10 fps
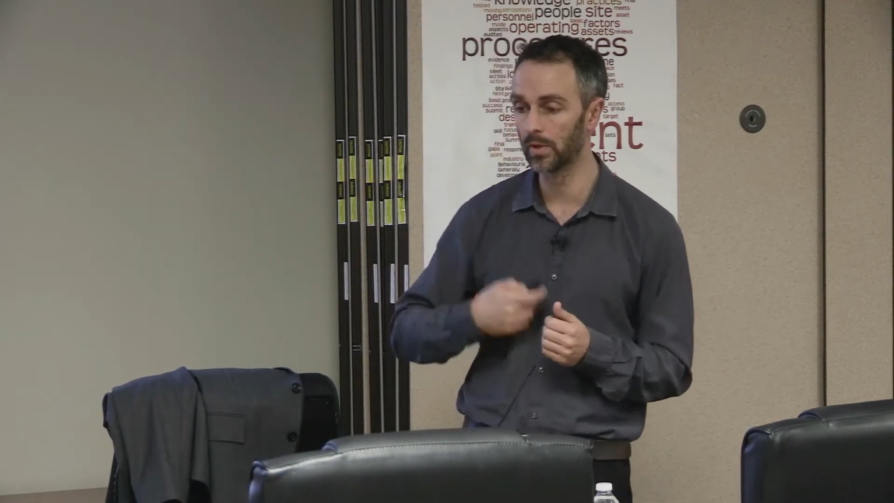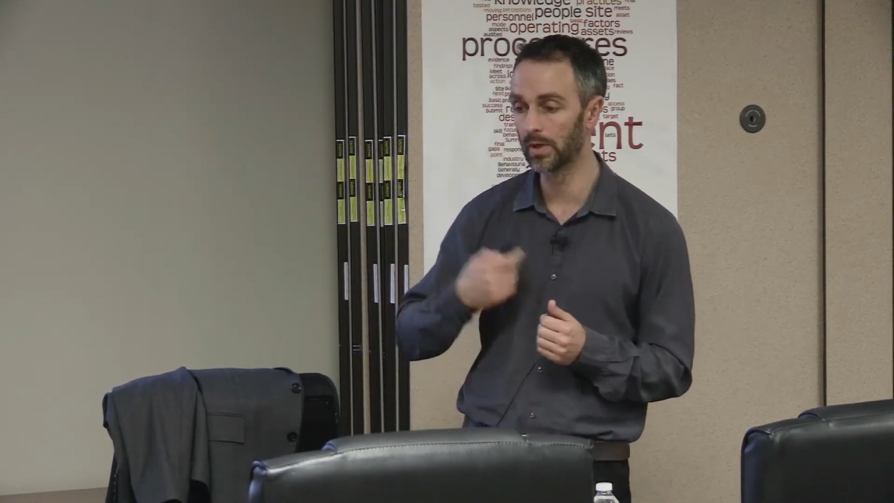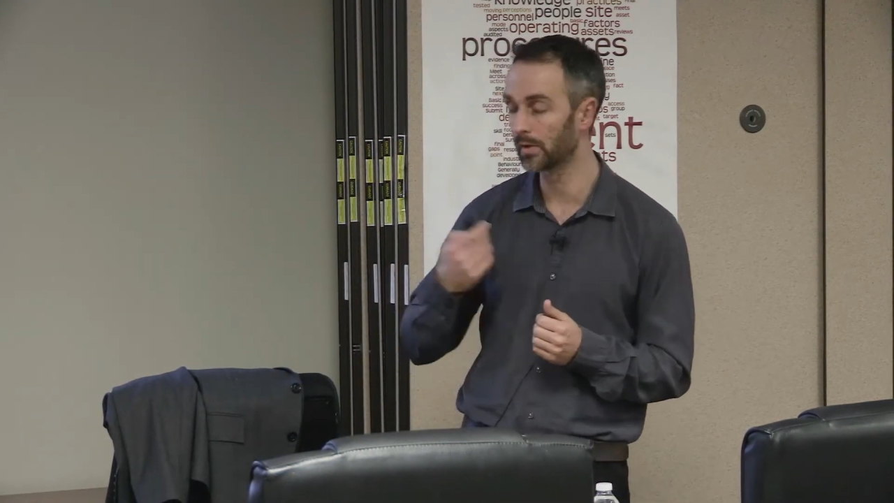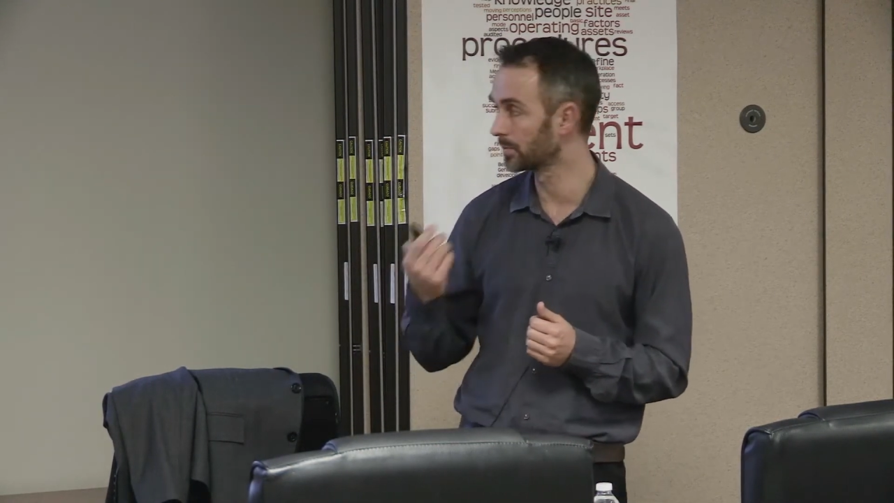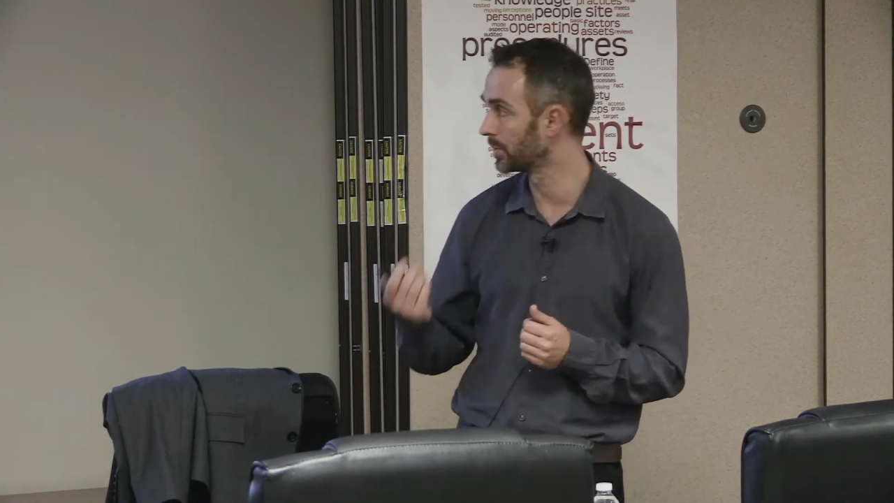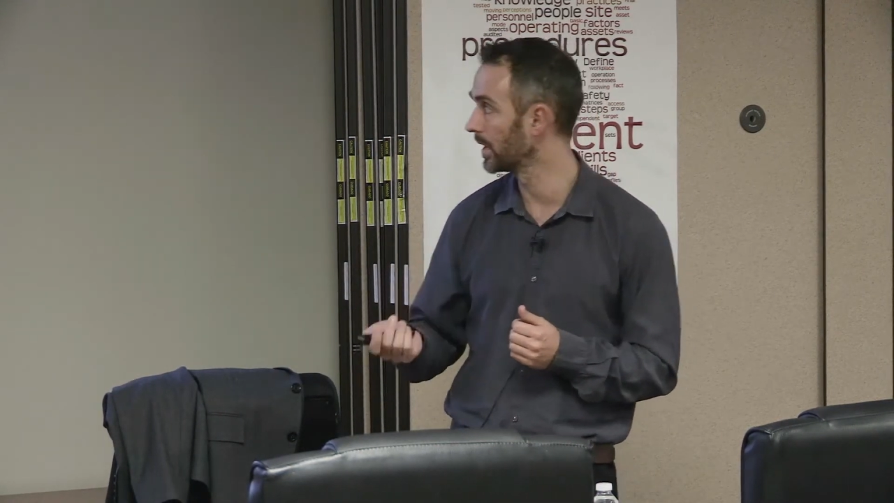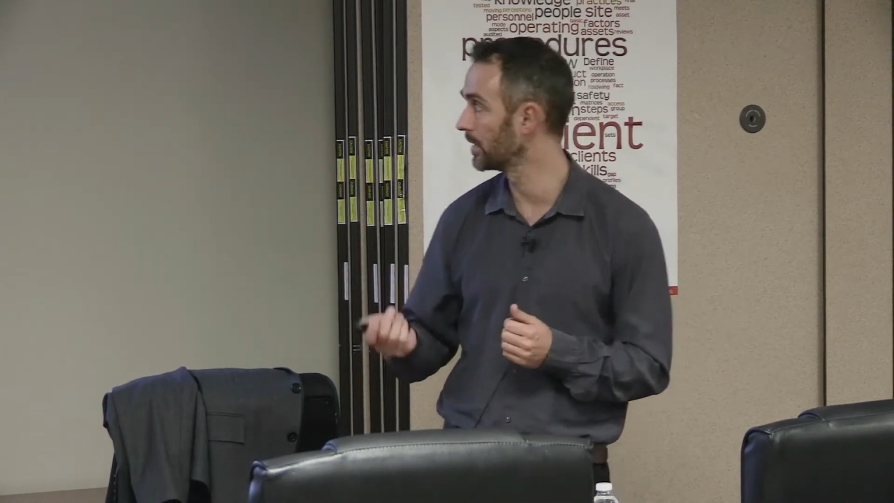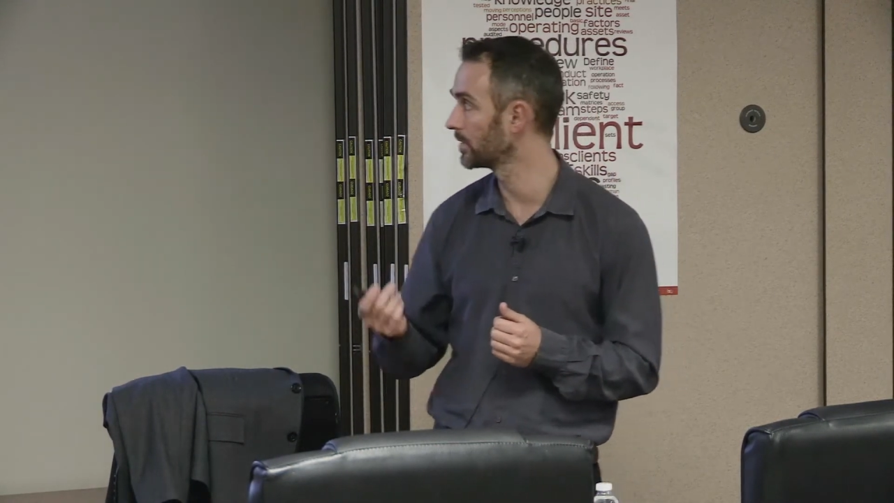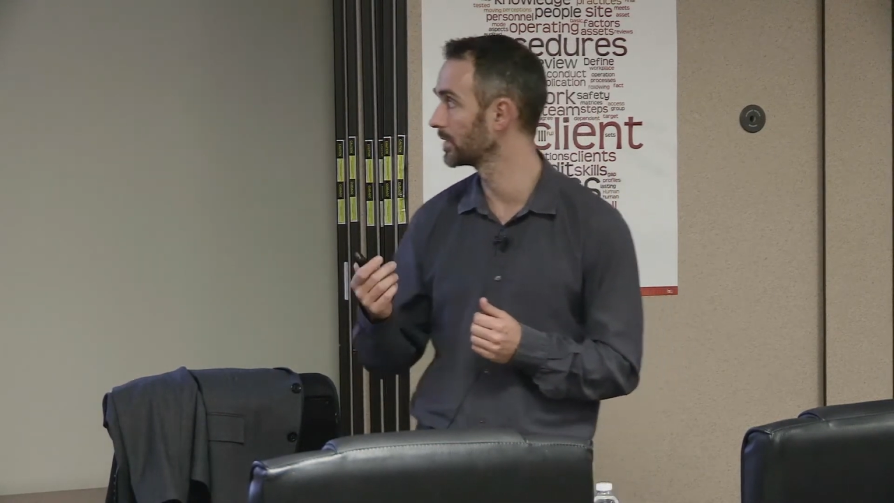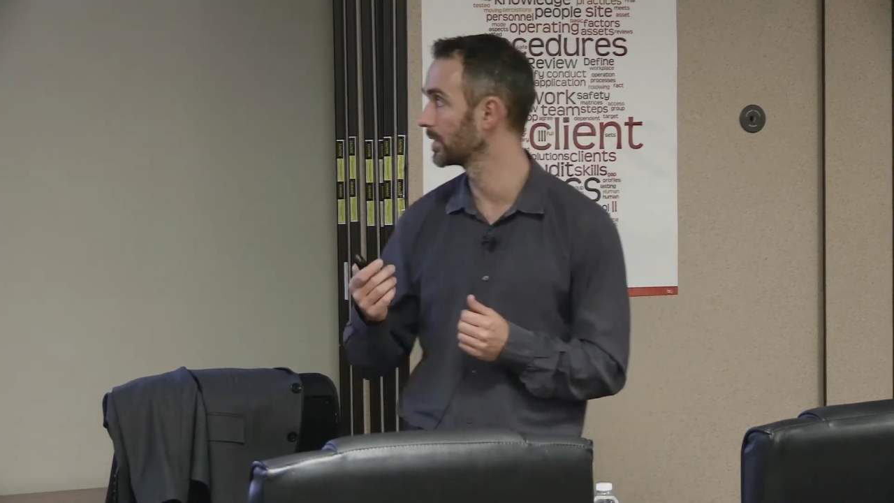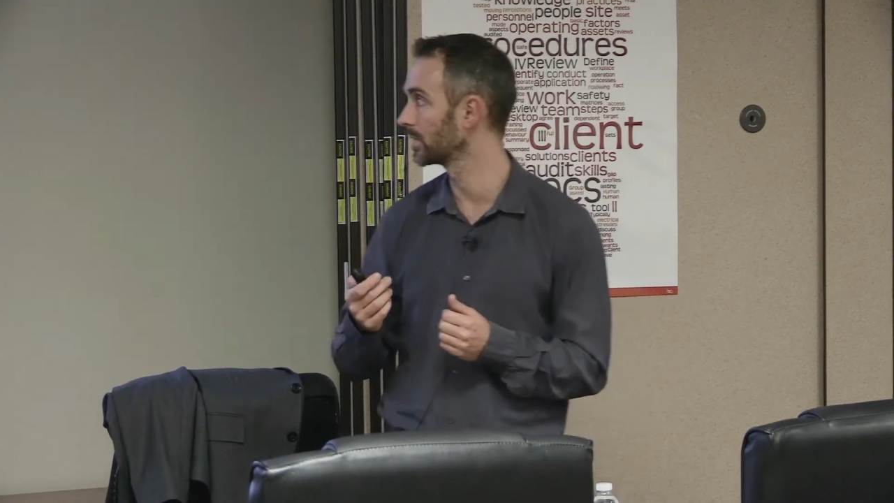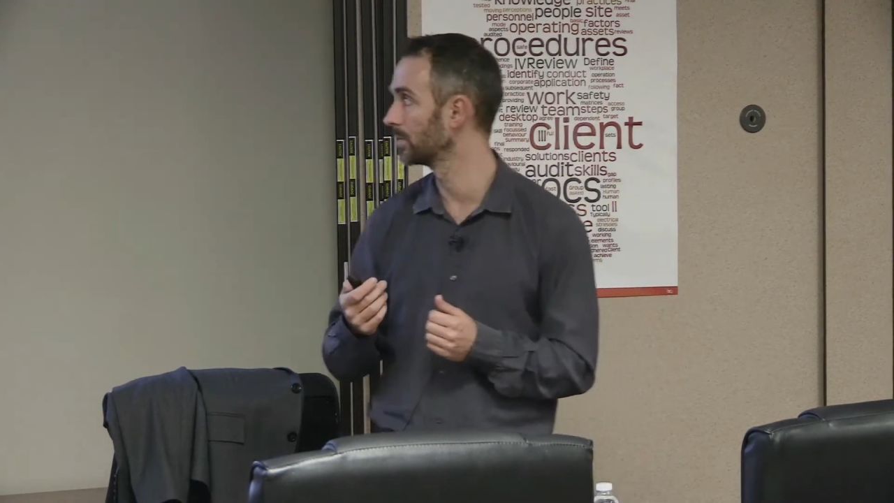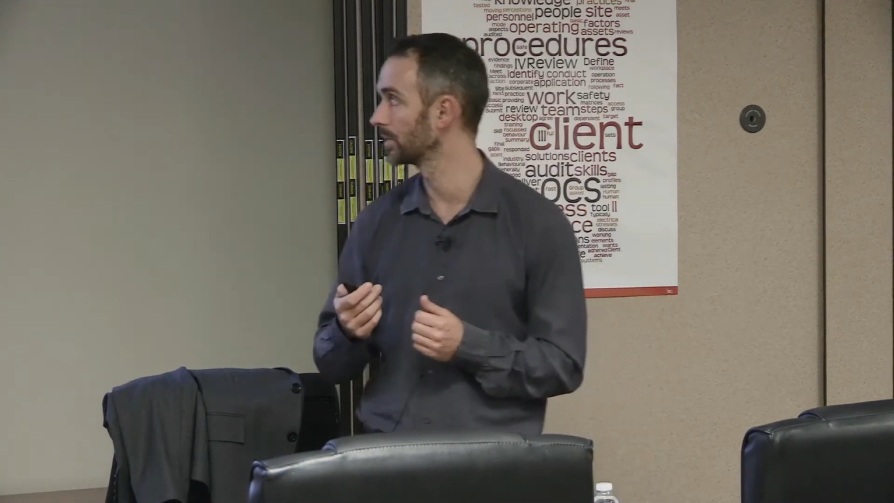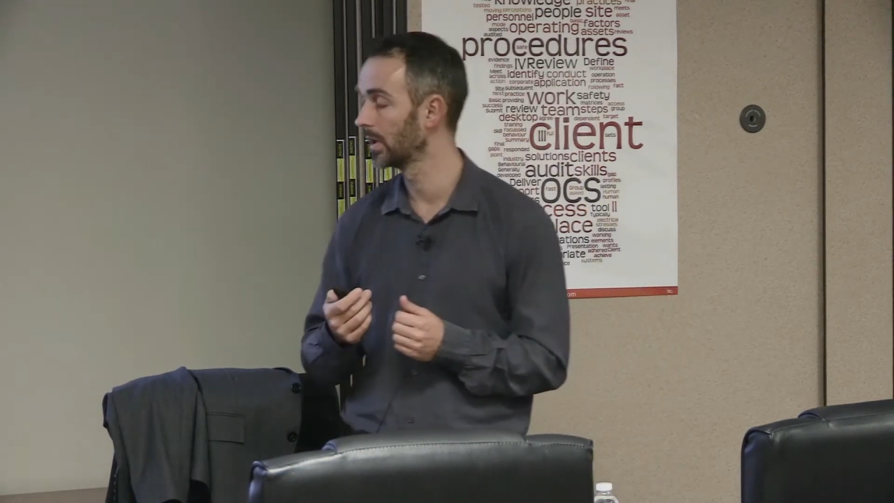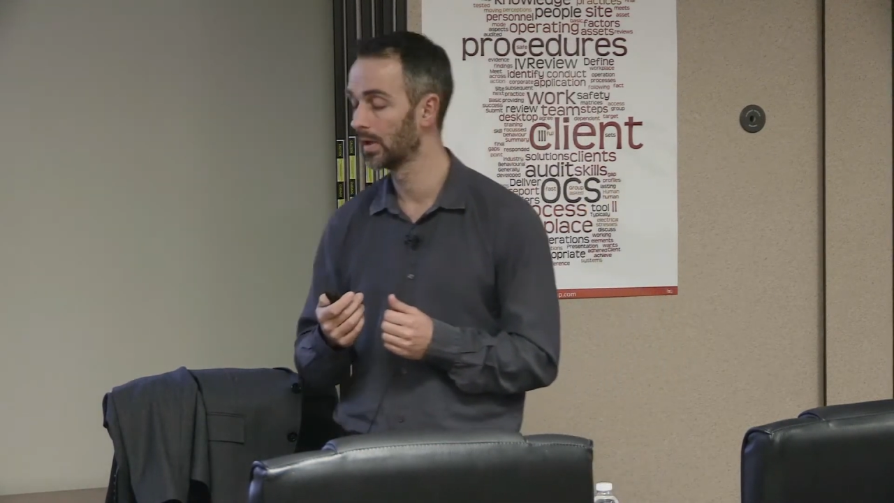breakers, protection systems.